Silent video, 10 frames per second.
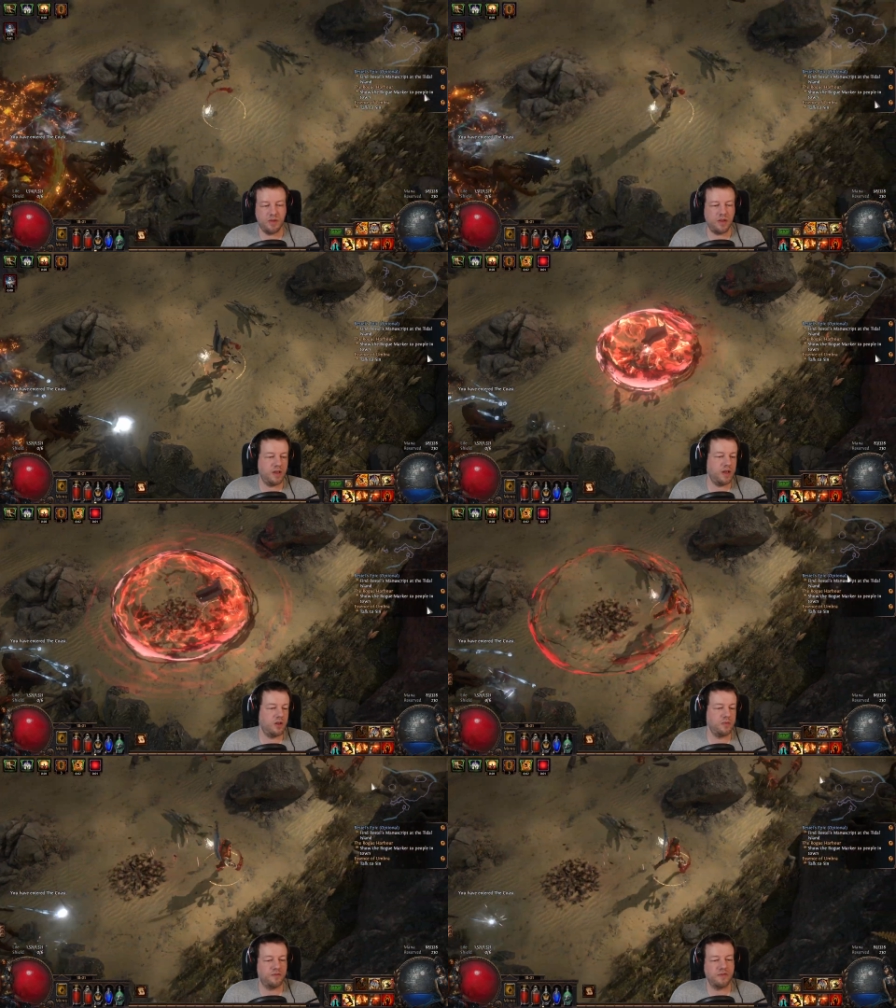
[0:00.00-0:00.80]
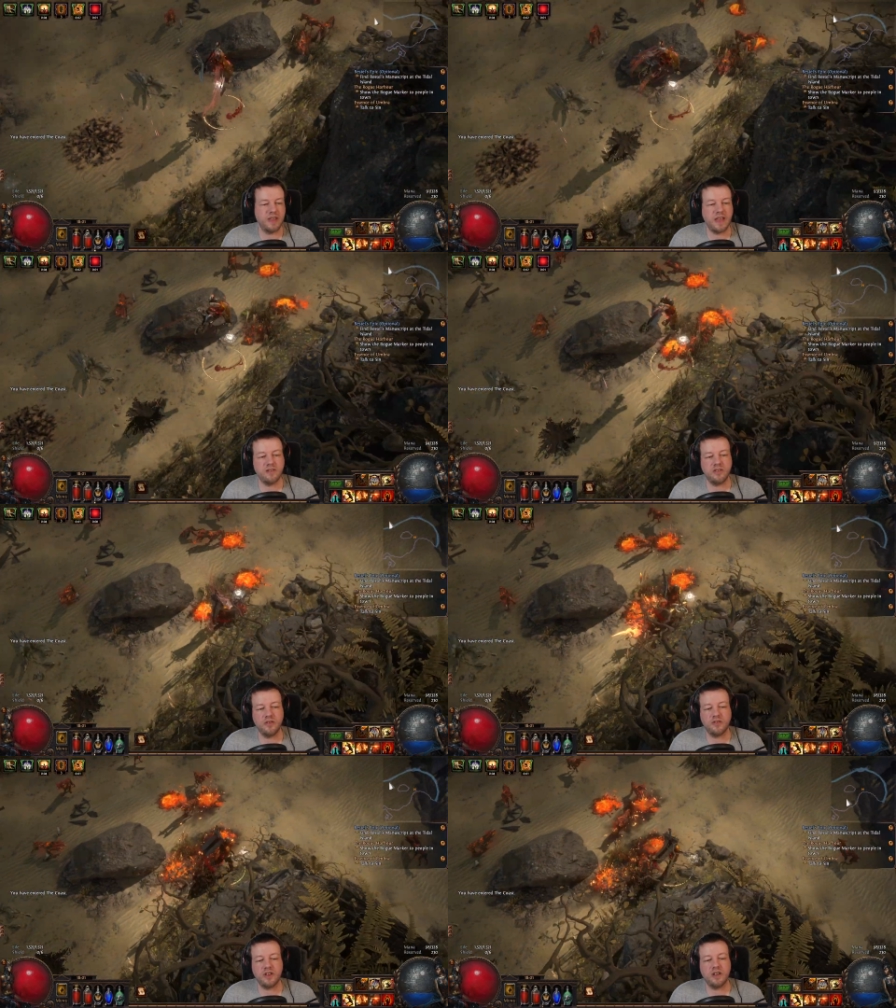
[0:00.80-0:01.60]
And hopefully get to the other
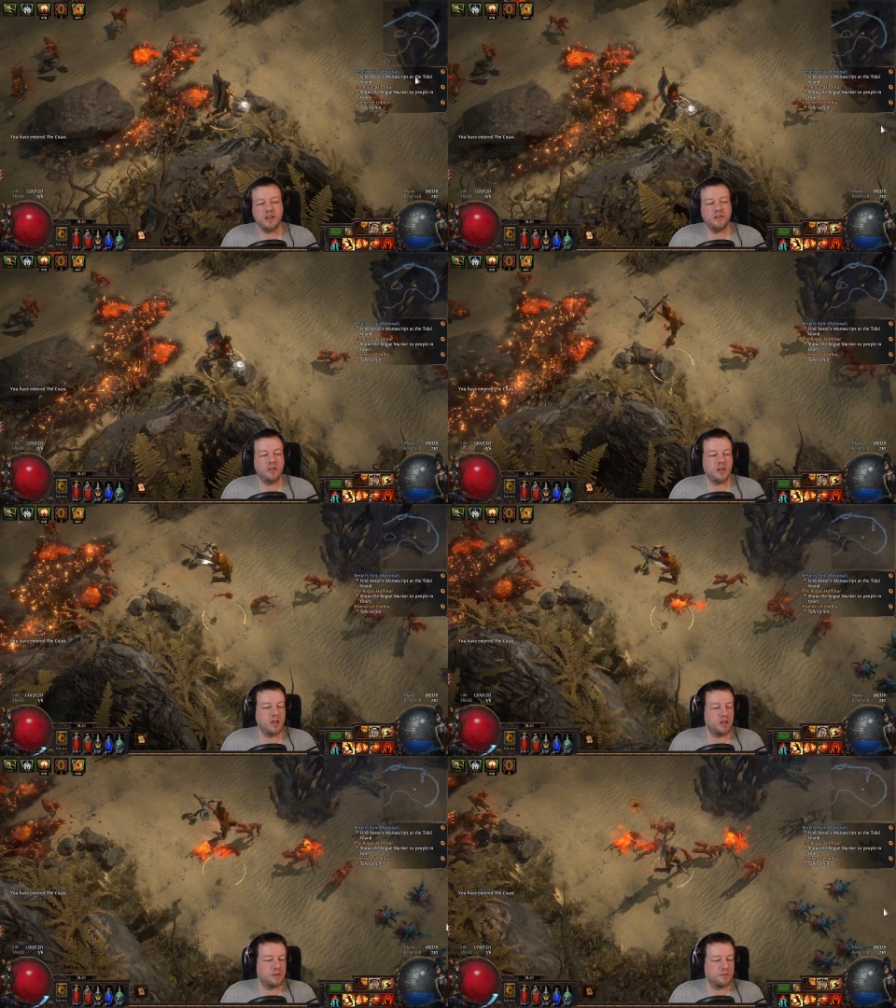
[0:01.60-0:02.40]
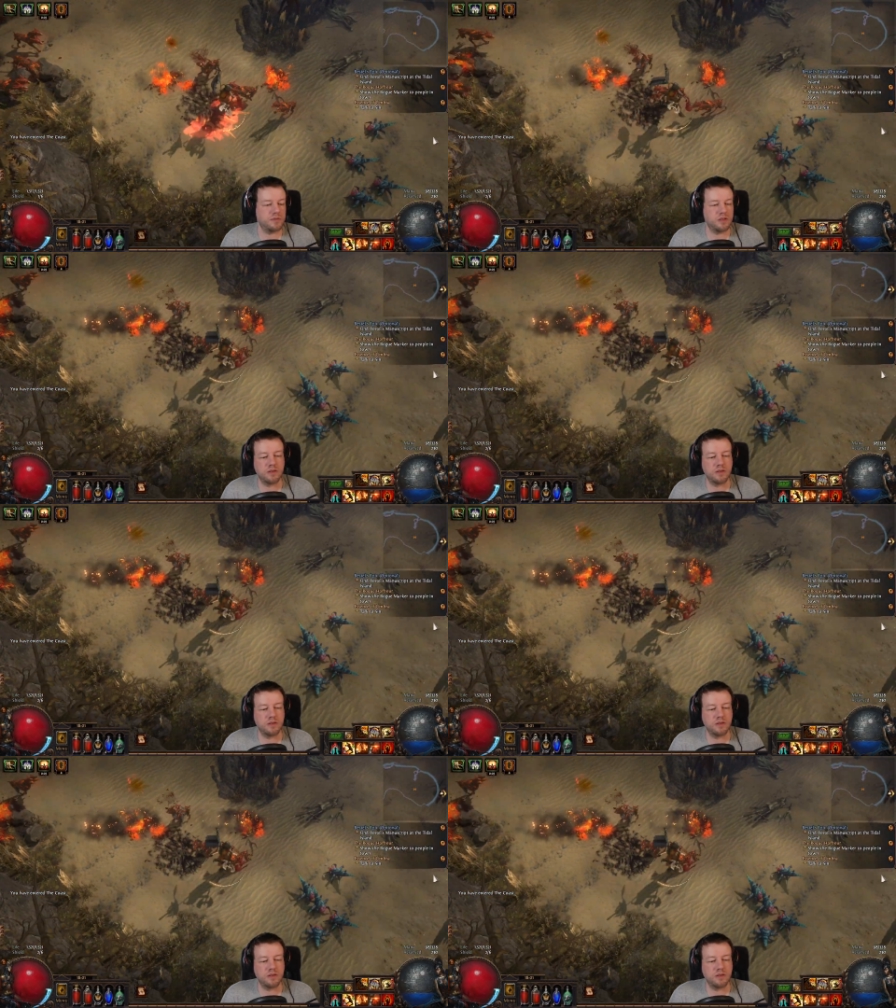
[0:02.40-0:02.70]
side unharmed.